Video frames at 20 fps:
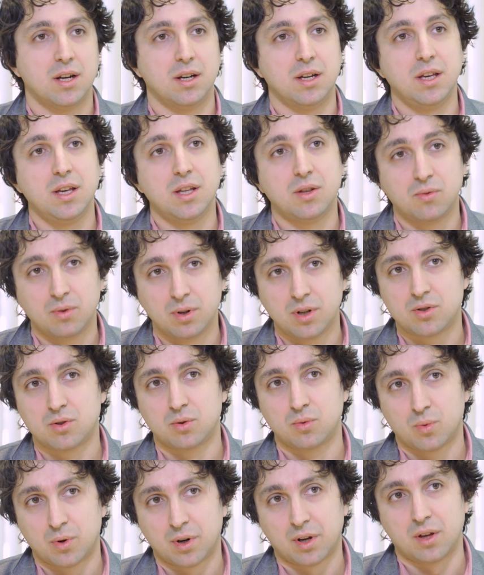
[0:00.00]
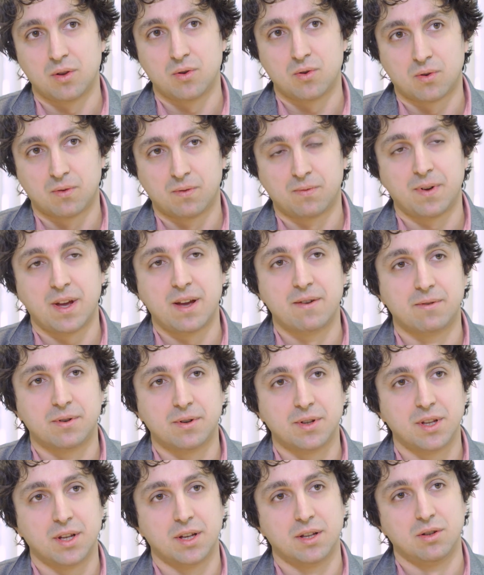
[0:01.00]
It really should work in your
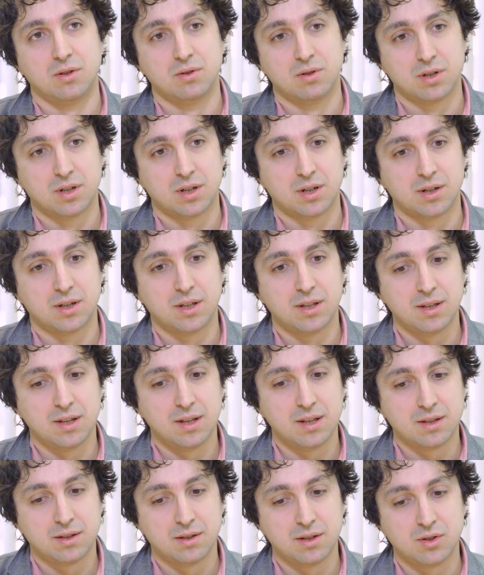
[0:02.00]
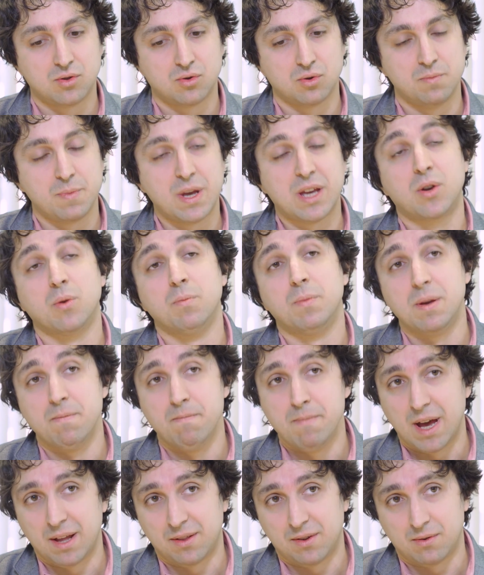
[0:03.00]
favor and you, it, it should make you be
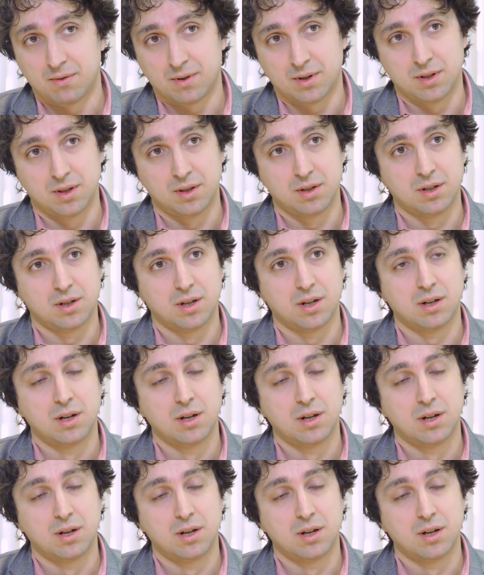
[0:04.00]
better and